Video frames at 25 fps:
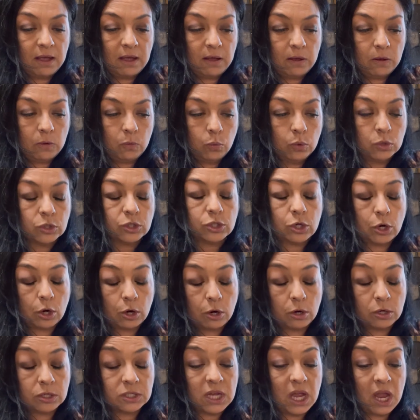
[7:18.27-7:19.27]
we'll start
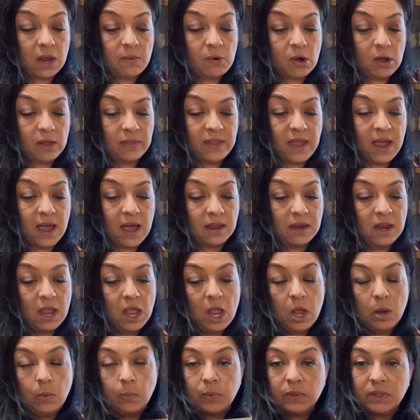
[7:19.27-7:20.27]
our time on that.
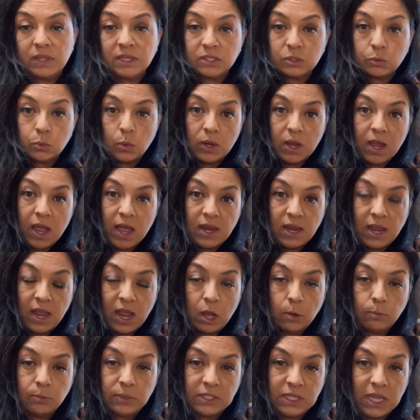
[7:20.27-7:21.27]
But this one kind of
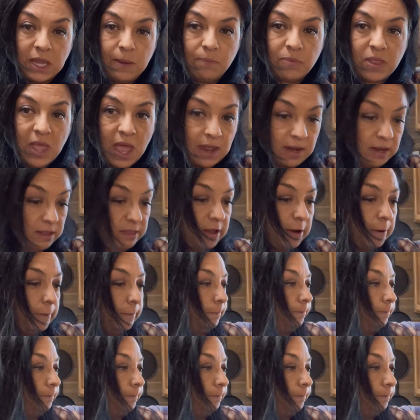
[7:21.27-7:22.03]
helps keep that in there,